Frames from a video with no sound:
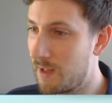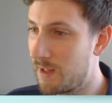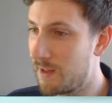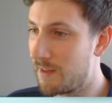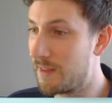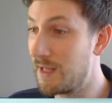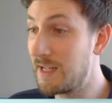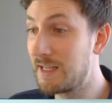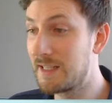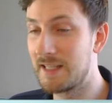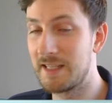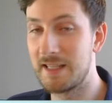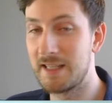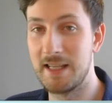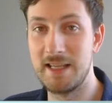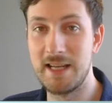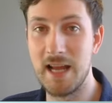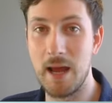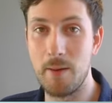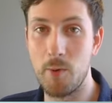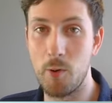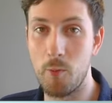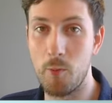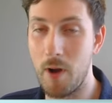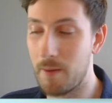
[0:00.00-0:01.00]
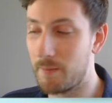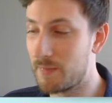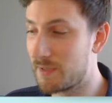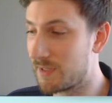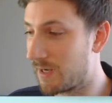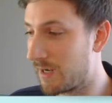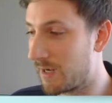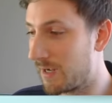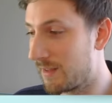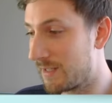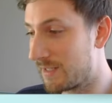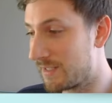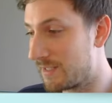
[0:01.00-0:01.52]
This is the demo
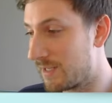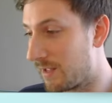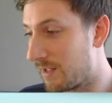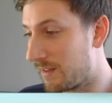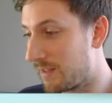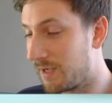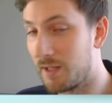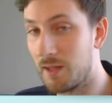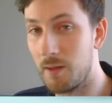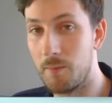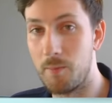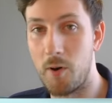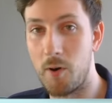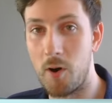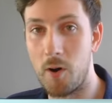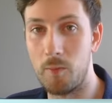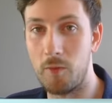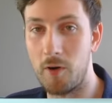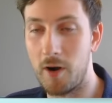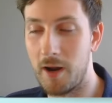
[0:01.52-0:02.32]
website. There's nothing on the bottom